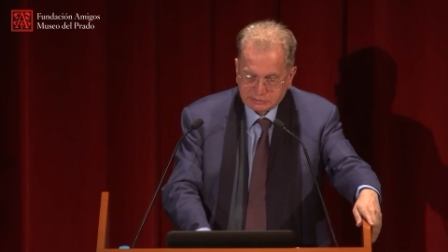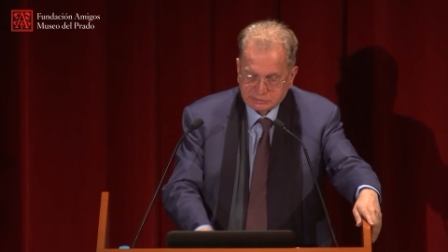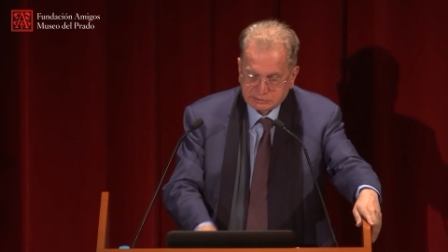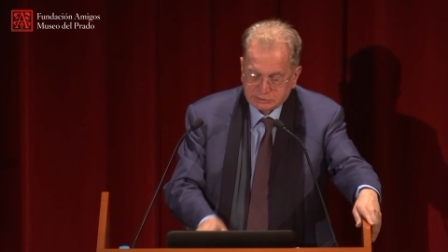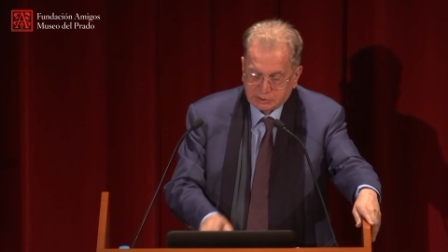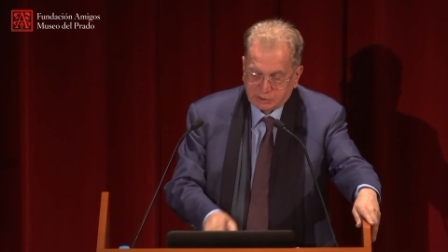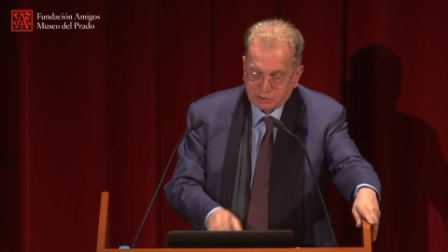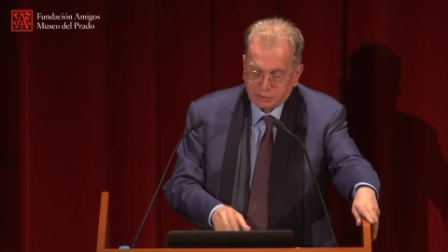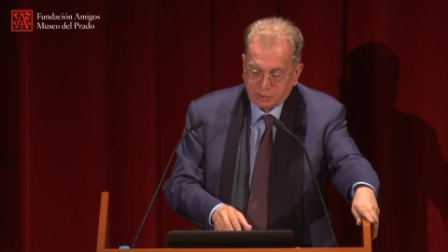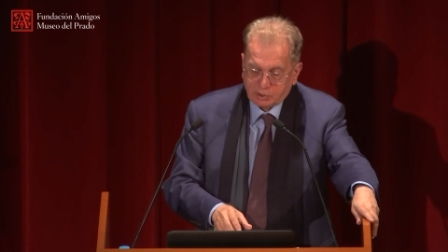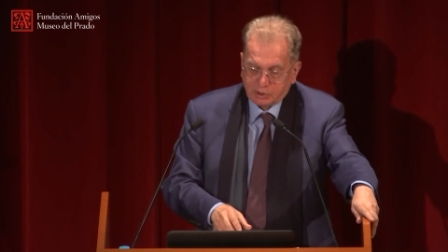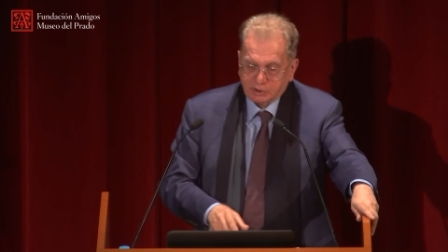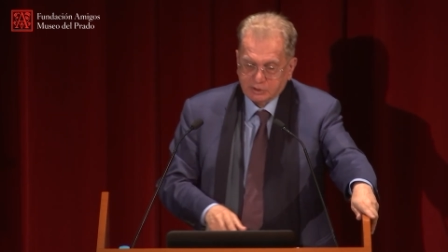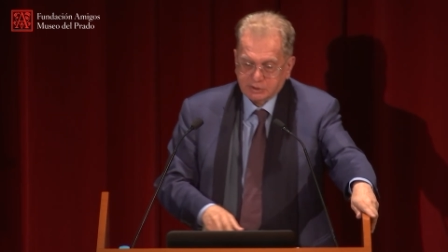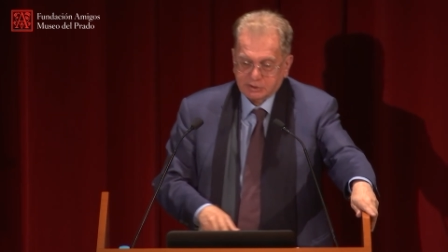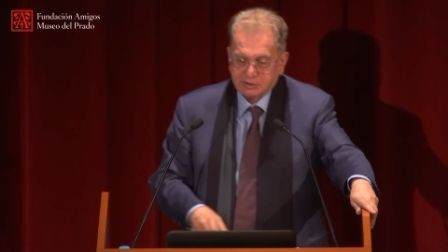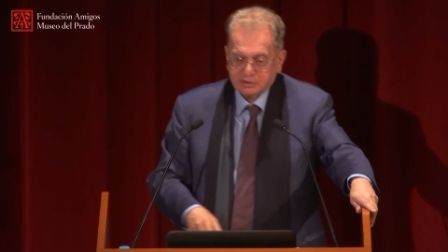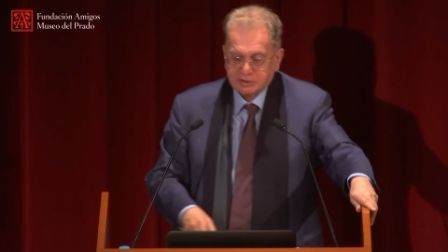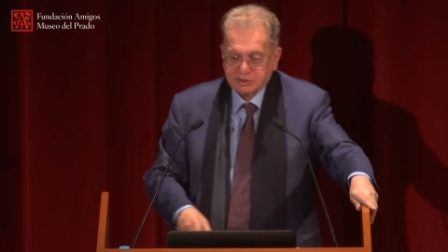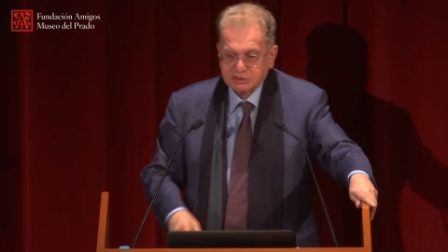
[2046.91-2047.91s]
go on
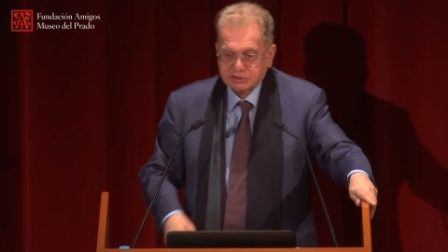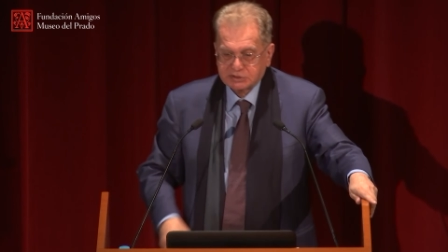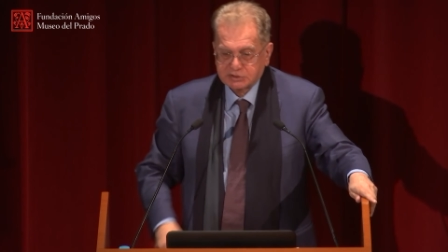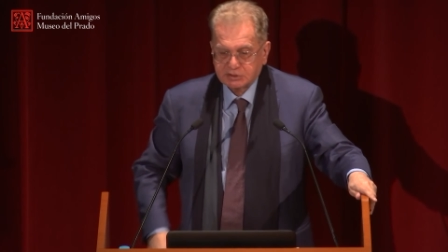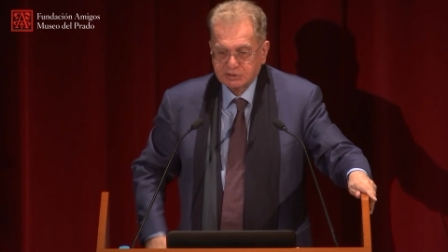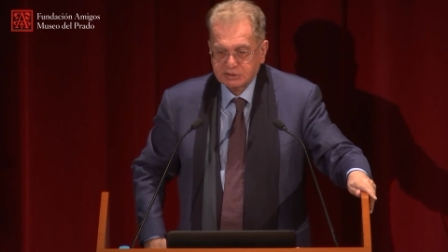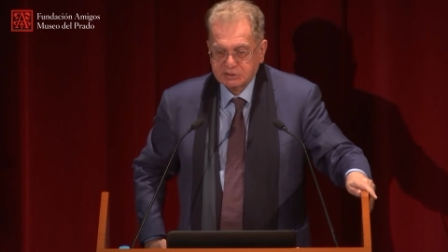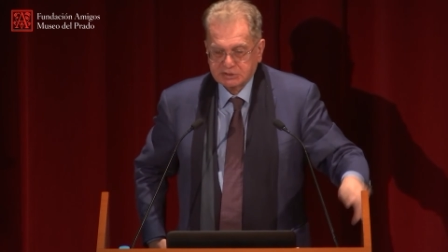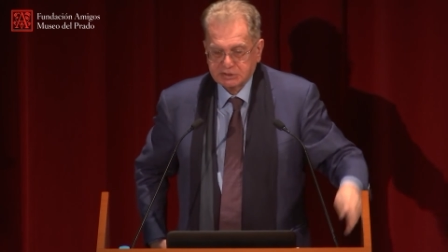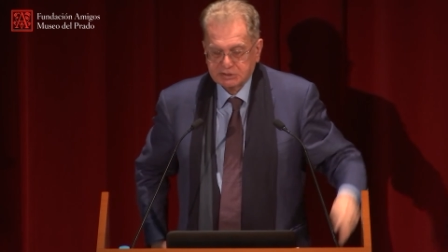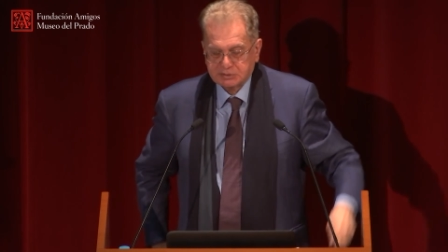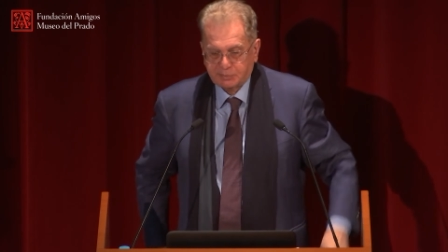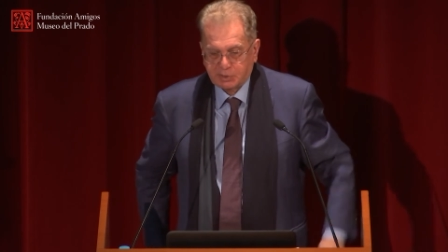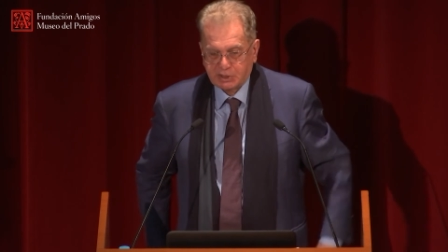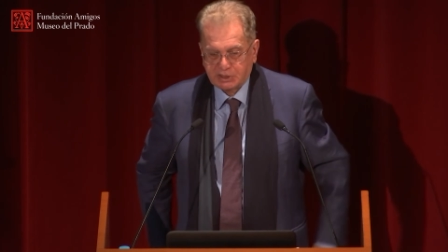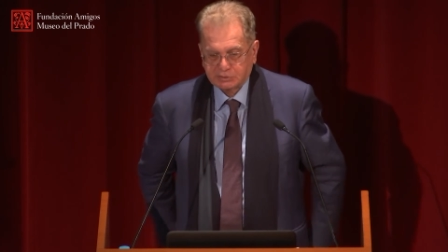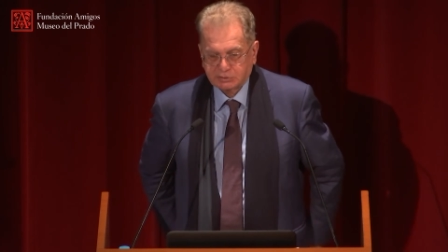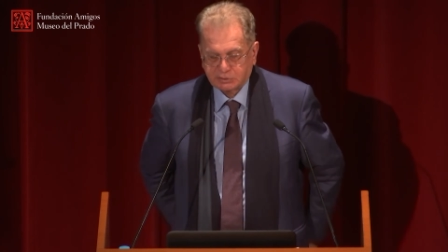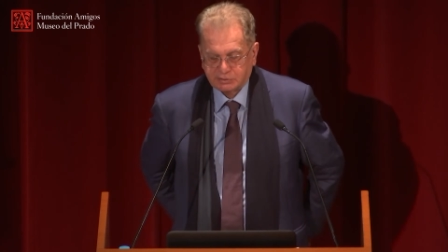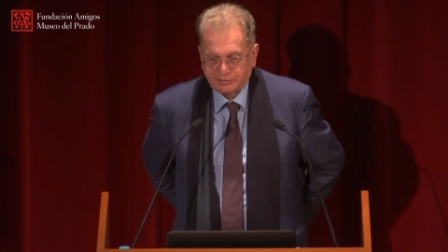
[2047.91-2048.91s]
on this. This is
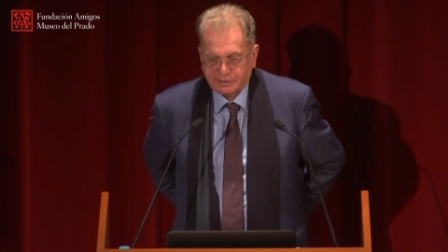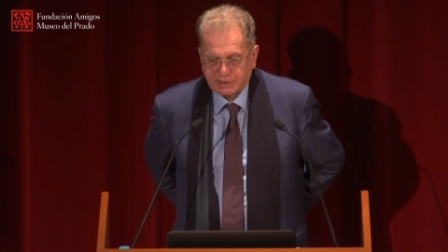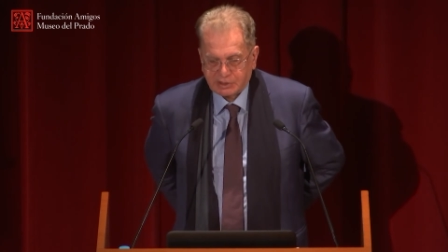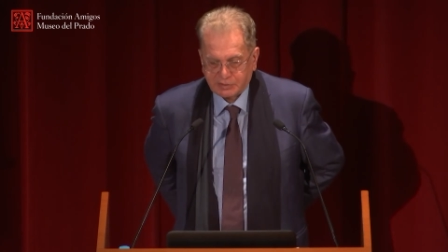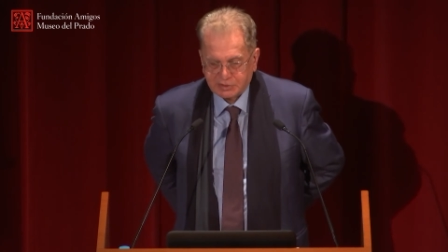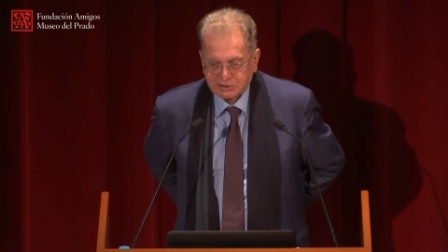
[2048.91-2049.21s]
part of our